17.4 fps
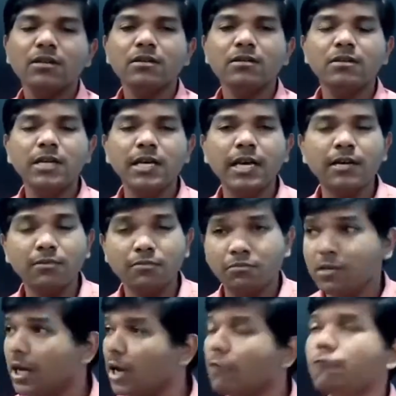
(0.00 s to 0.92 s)

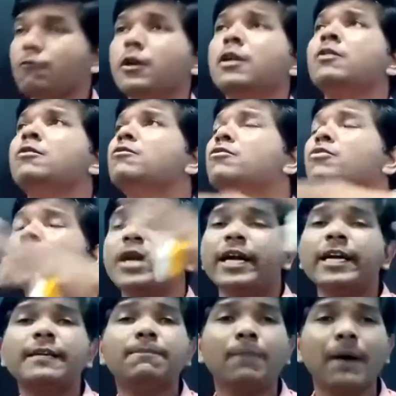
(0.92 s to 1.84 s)
They have very
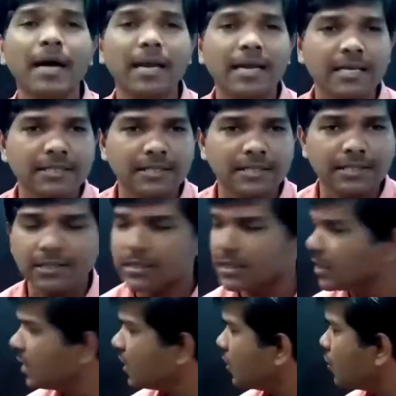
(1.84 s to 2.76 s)
great palace.
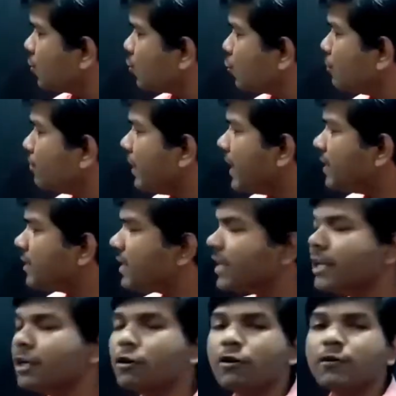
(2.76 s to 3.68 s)
To
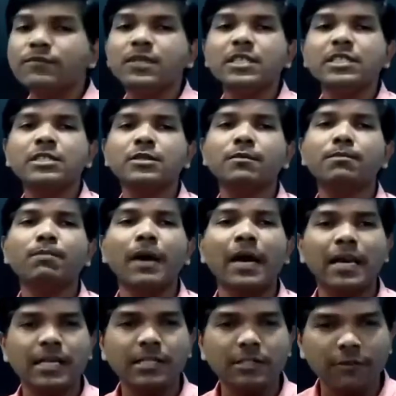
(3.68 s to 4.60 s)
maintaining of this
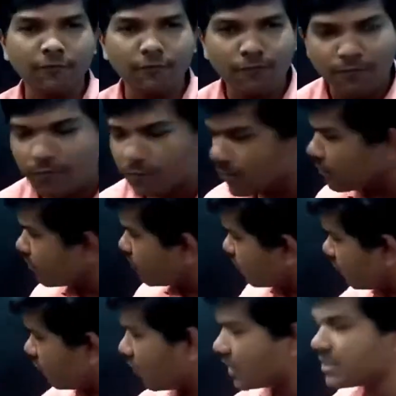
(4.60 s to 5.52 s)
palace of
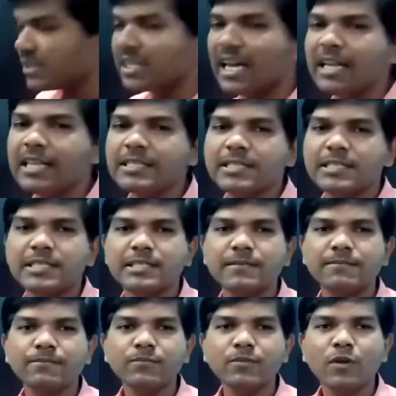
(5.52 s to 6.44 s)
wassails
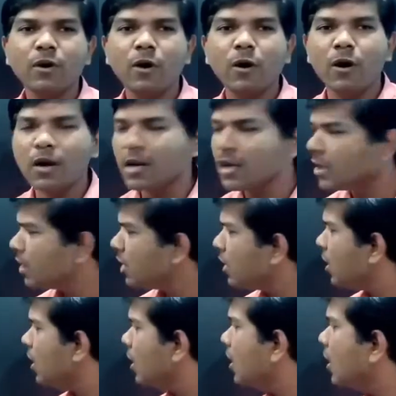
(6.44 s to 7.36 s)
or
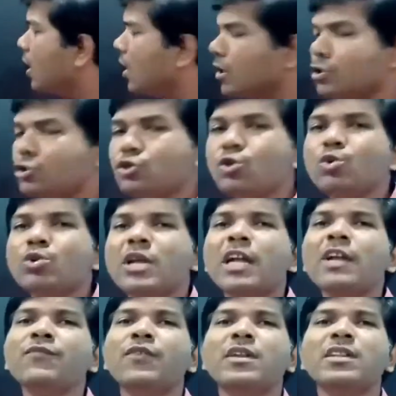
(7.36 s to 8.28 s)
to
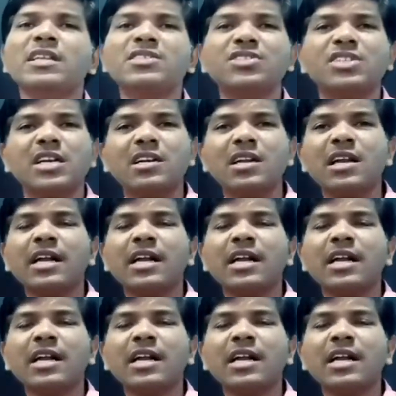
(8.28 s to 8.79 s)
run for the general